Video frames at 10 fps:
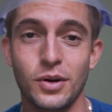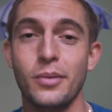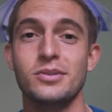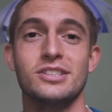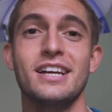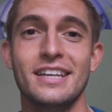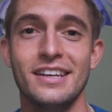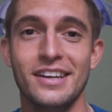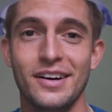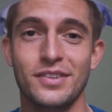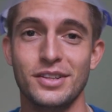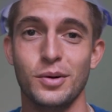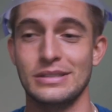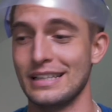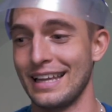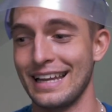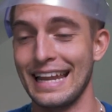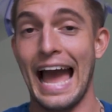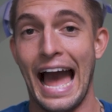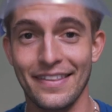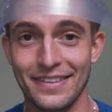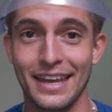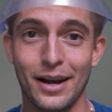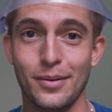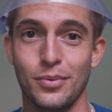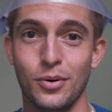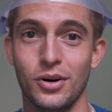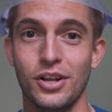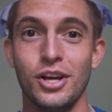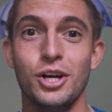So I was lucky enough that there was a lady at the airport